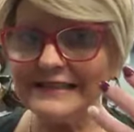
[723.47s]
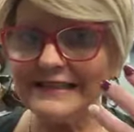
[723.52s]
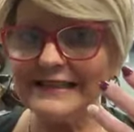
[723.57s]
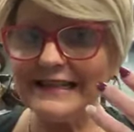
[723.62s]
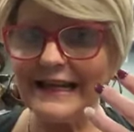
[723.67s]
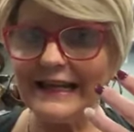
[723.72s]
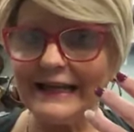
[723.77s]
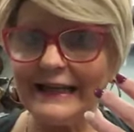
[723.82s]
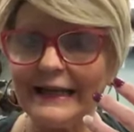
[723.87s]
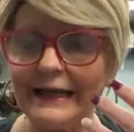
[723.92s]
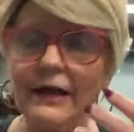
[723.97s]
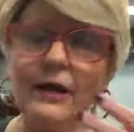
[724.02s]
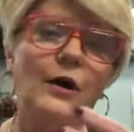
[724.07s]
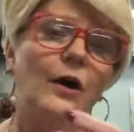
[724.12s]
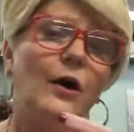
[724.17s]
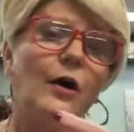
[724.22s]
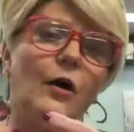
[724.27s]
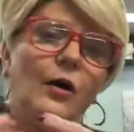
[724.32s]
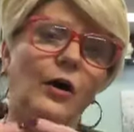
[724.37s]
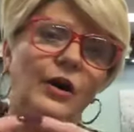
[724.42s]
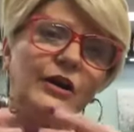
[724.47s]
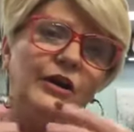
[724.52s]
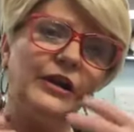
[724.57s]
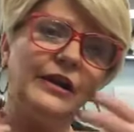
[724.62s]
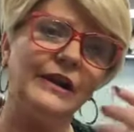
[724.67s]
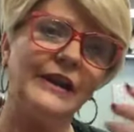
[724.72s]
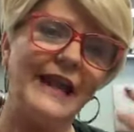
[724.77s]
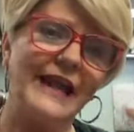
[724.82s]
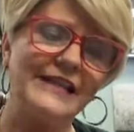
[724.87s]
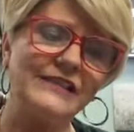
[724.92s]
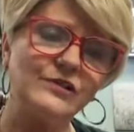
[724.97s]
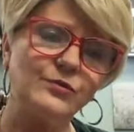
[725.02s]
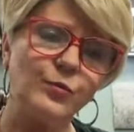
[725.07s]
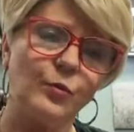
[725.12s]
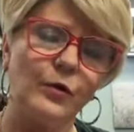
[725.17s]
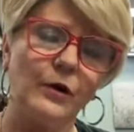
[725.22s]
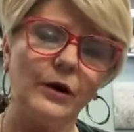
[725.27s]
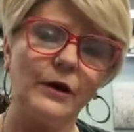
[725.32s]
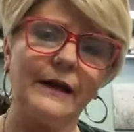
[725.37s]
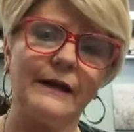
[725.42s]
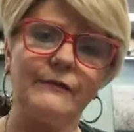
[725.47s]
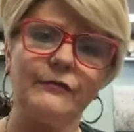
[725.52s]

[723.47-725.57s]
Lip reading: synthetic or the less work,